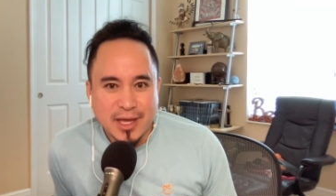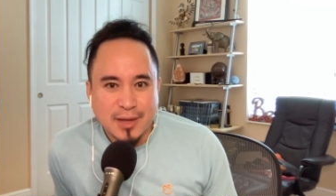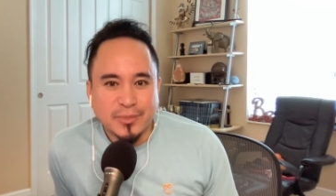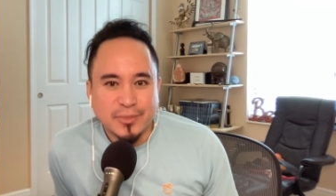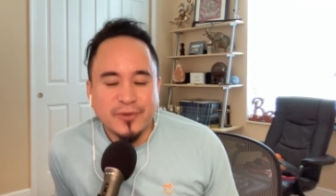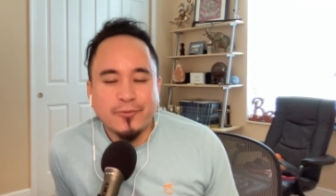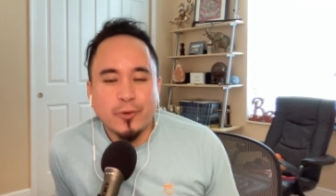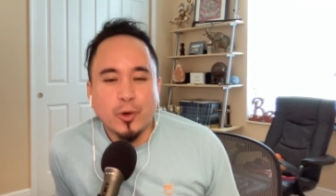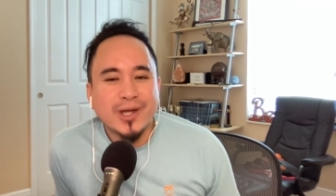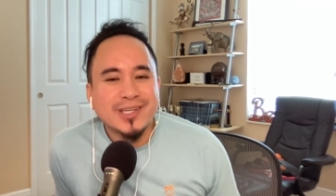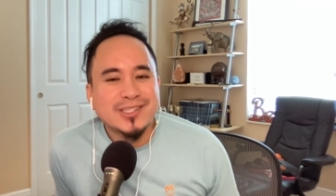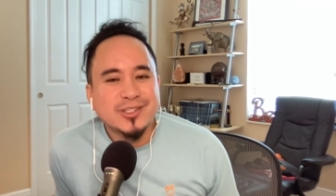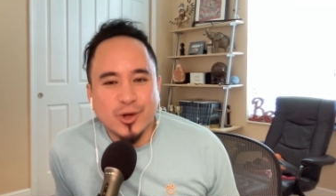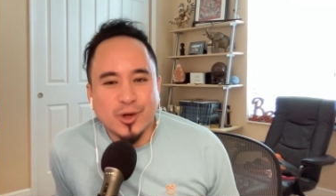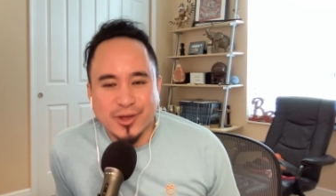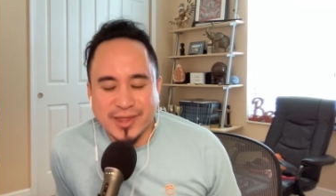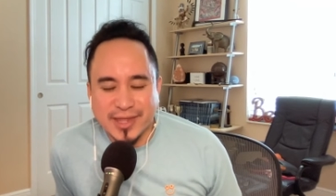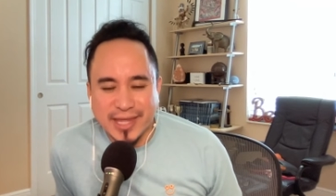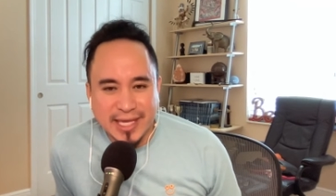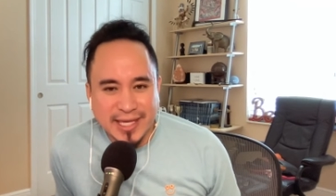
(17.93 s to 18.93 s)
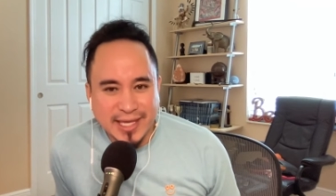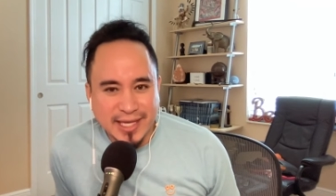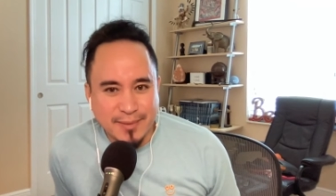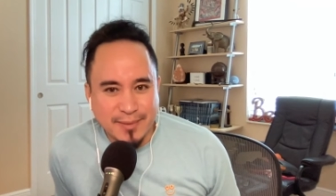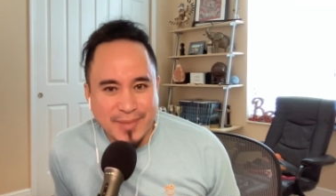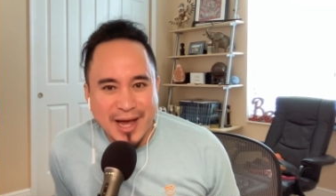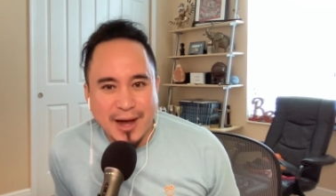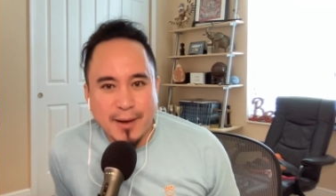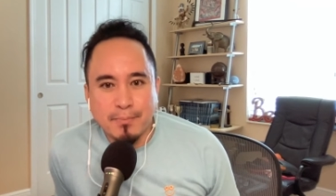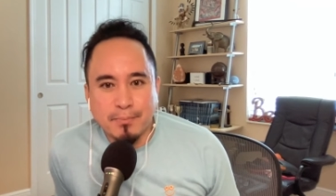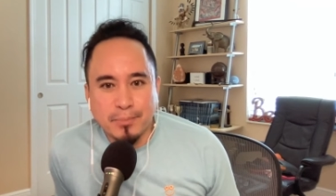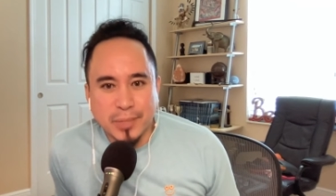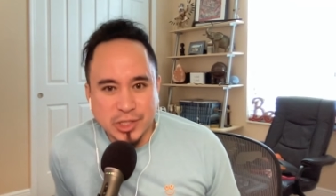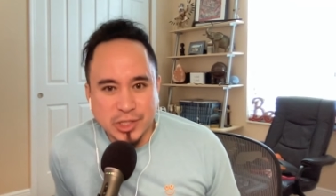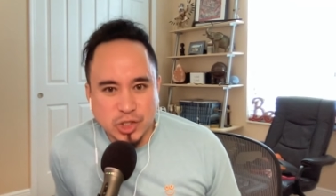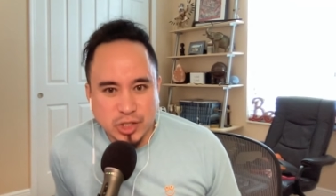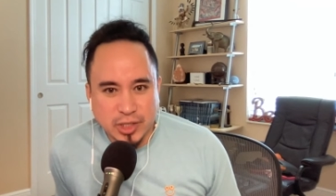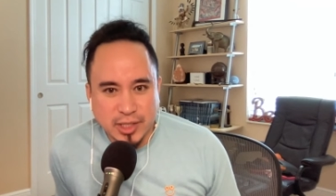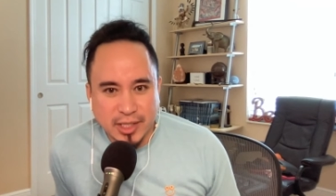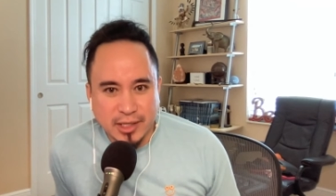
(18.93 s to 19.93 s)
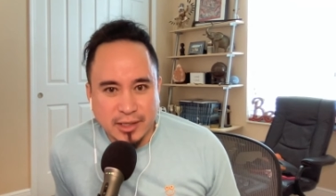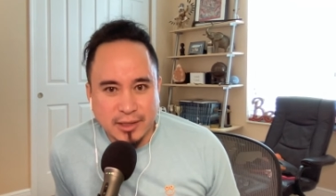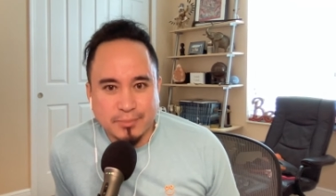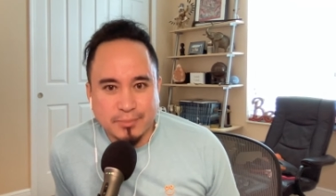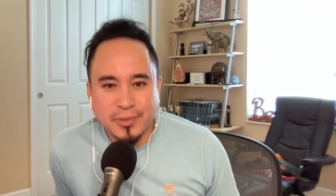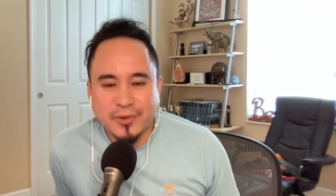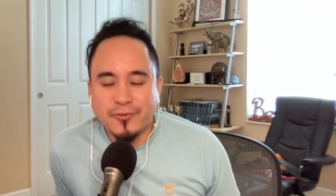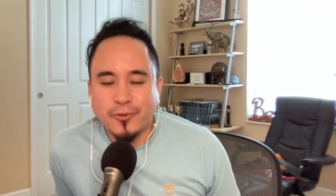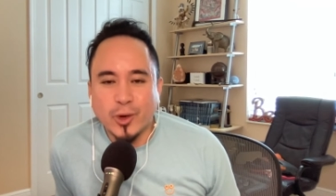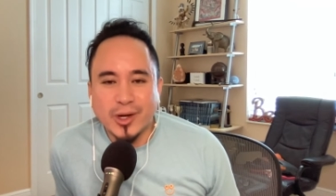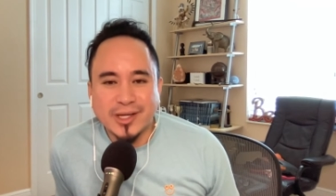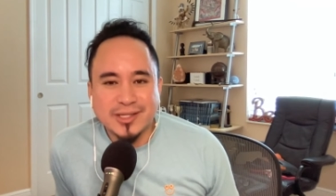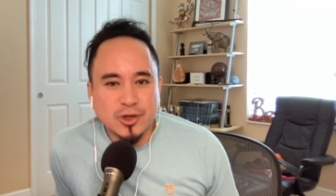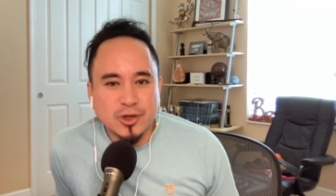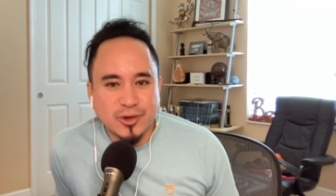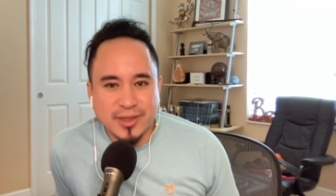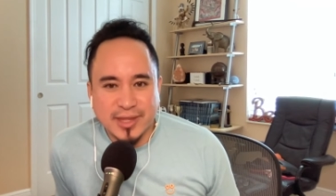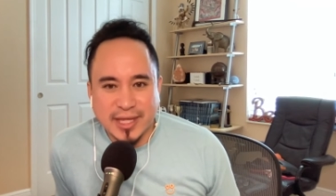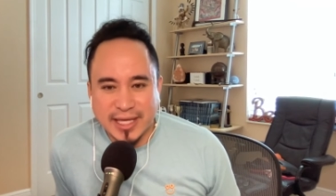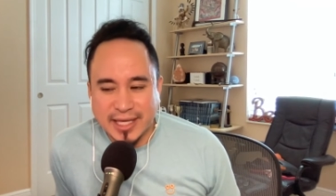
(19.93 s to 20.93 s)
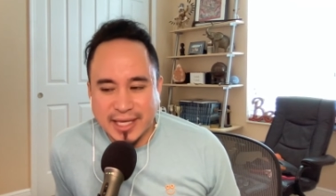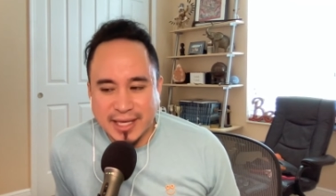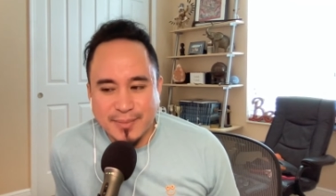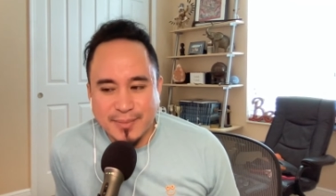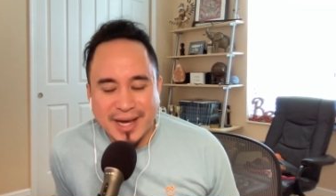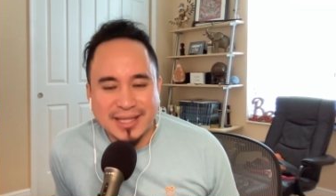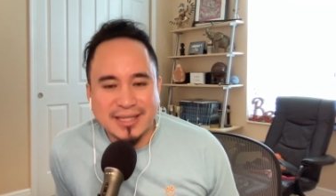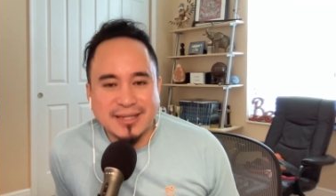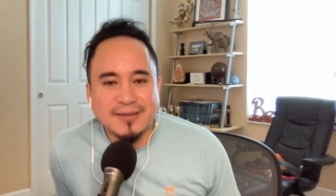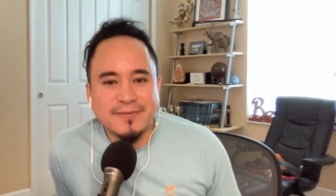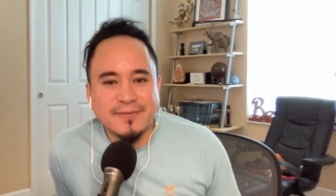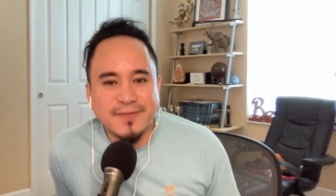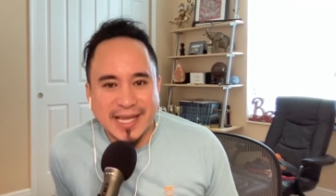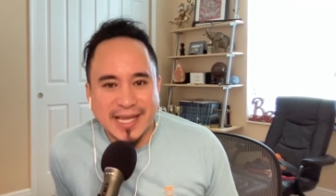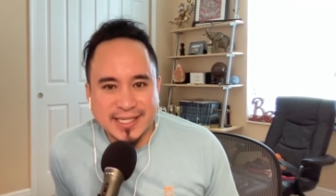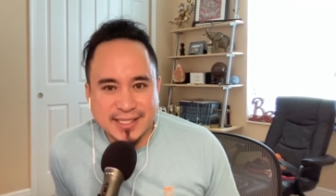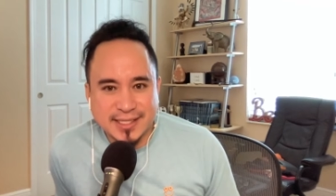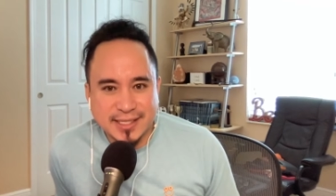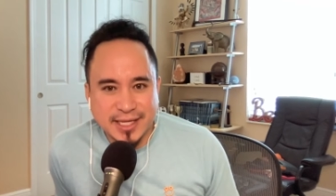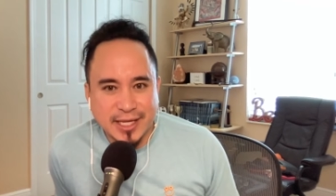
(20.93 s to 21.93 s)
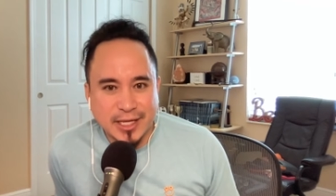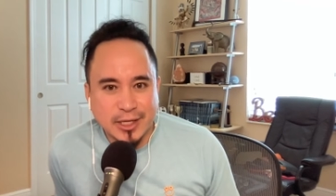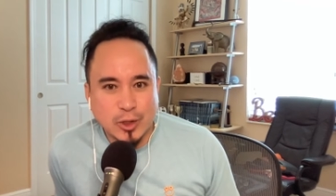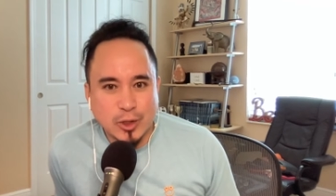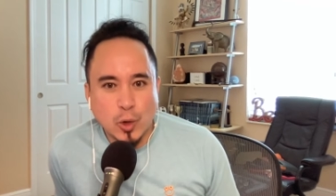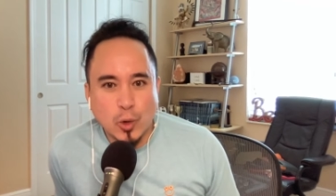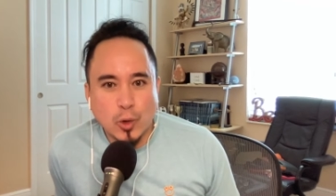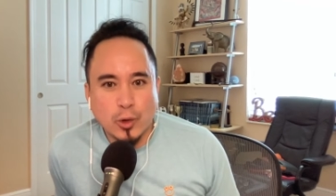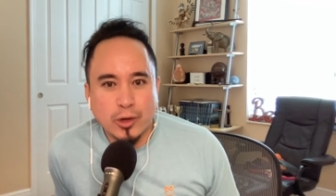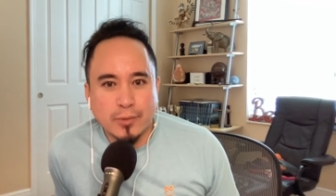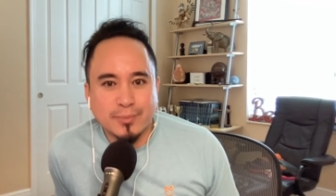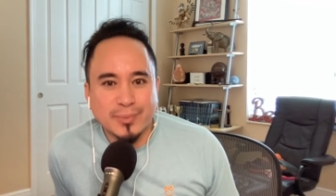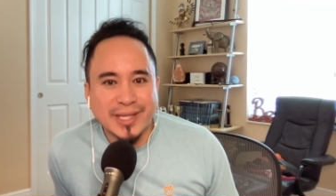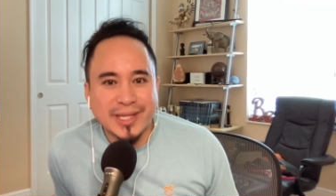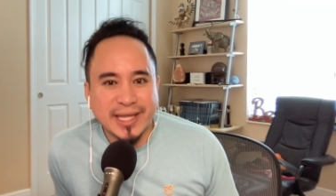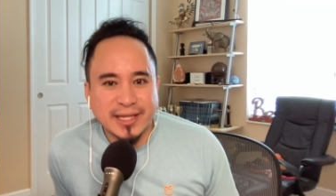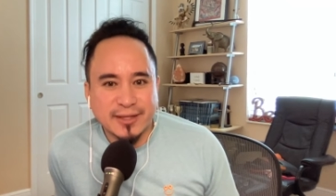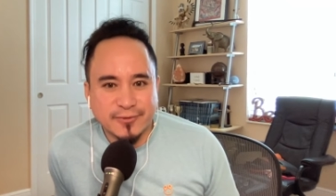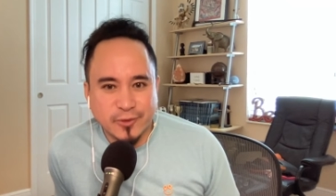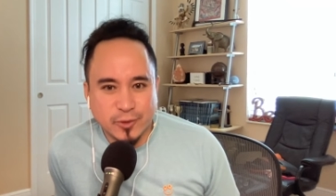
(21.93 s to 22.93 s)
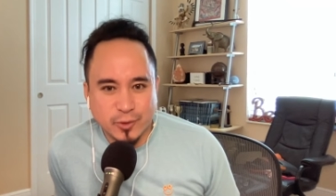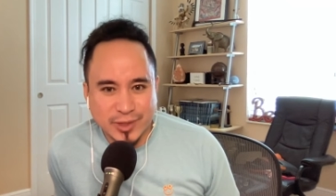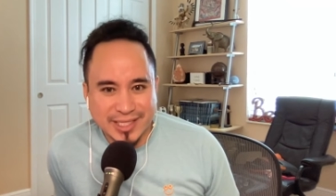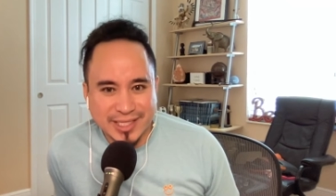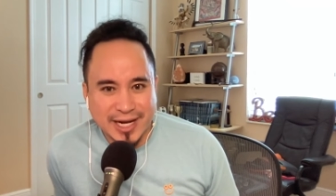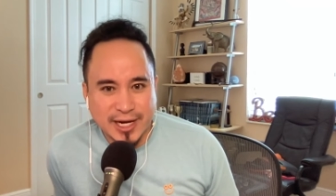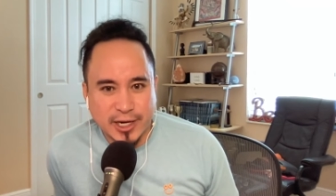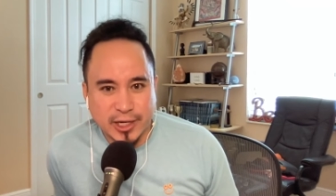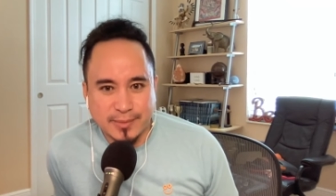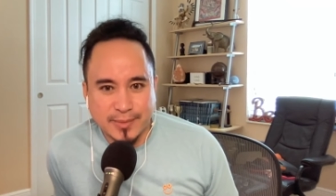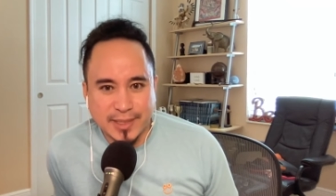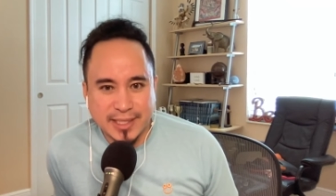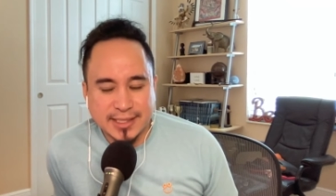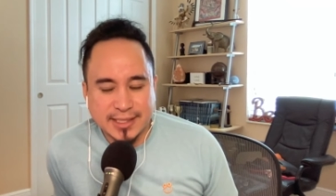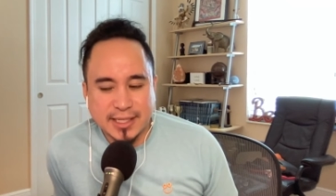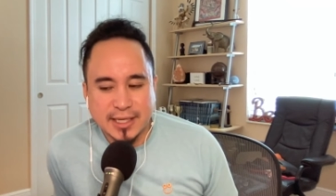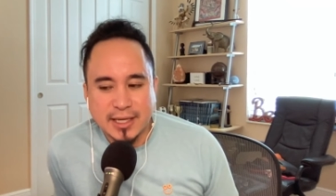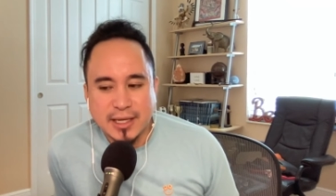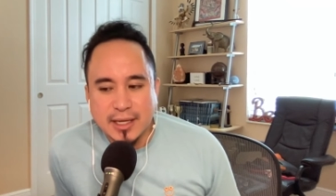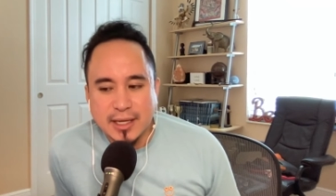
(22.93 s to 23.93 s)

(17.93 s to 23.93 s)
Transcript: before I start thinking about budgeting, before I start thinking about investing or planning for retirement.